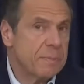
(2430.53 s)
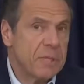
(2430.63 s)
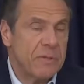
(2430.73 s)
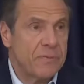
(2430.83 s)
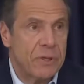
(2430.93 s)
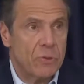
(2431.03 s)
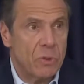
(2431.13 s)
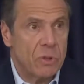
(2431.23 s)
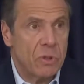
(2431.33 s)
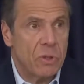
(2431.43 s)
up to the
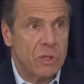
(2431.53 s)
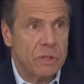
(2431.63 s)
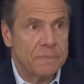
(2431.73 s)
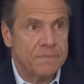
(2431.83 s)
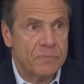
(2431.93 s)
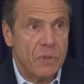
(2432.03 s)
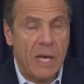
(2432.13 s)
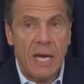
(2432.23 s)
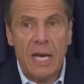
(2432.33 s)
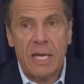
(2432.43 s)
federal law,
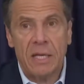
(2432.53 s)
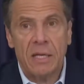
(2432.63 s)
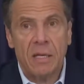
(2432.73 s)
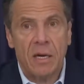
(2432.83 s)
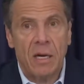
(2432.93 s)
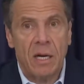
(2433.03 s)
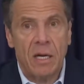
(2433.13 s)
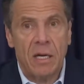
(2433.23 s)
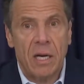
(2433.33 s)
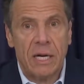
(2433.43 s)
and
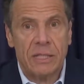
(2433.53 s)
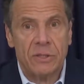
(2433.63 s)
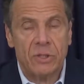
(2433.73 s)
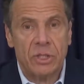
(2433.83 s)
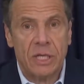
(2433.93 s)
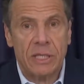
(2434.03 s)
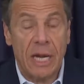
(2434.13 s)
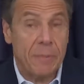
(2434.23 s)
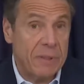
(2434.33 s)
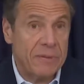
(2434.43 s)
I can check.
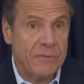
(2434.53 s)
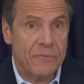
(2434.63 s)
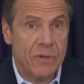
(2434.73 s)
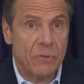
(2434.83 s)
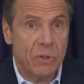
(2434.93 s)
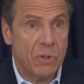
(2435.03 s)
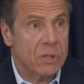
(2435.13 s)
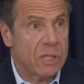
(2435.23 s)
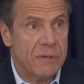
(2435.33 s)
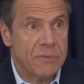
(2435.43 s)
I believe the federal
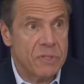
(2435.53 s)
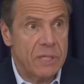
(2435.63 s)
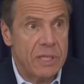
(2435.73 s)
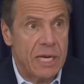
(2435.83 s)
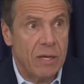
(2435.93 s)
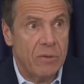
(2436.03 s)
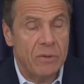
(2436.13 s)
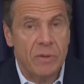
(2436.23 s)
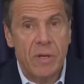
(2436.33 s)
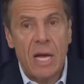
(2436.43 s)
law covers it. Now,
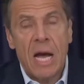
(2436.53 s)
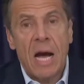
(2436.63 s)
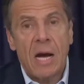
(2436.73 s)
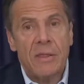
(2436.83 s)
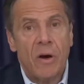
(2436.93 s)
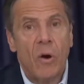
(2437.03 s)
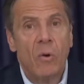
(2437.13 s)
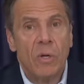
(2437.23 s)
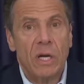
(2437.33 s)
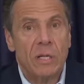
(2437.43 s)
the
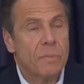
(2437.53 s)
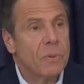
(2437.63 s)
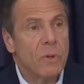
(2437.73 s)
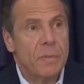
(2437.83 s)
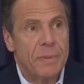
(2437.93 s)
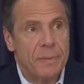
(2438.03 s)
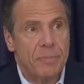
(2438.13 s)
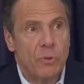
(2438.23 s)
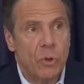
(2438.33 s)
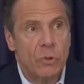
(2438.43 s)
whole unemployment
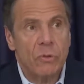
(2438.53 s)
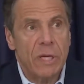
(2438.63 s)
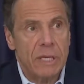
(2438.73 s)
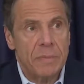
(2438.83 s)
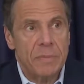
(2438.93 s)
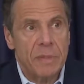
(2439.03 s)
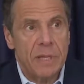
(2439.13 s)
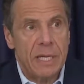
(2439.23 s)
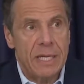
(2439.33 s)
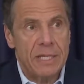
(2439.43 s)
program
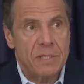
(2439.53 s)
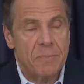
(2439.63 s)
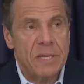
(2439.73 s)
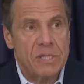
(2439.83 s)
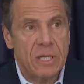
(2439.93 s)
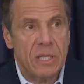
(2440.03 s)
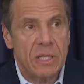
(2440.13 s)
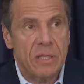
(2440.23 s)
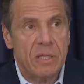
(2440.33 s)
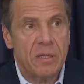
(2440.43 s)
is
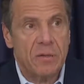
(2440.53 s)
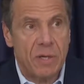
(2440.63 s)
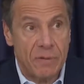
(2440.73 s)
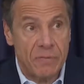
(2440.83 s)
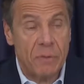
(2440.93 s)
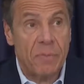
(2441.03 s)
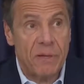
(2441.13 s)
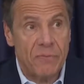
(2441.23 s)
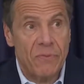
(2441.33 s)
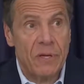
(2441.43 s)
basically covered by
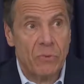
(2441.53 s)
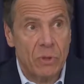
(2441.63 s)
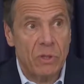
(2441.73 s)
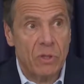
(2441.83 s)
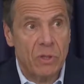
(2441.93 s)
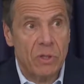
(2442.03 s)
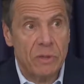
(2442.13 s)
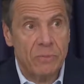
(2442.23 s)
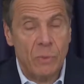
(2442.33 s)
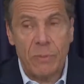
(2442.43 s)
federal law.
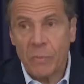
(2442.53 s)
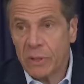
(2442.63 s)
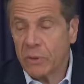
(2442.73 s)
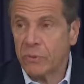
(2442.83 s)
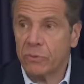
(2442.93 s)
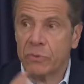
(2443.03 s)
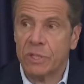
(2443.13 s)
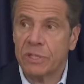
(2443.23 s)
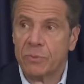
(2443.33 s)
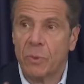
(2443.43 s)
When we go through
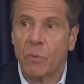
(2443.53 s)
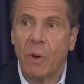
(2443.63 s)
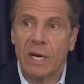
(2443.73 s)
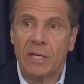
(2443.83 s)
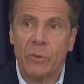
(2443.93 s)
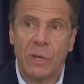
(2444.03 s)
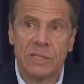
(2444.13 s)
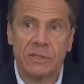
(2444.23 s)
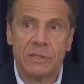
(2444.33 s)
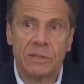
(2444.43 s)
this, well, why do you
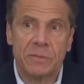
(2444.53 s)
ask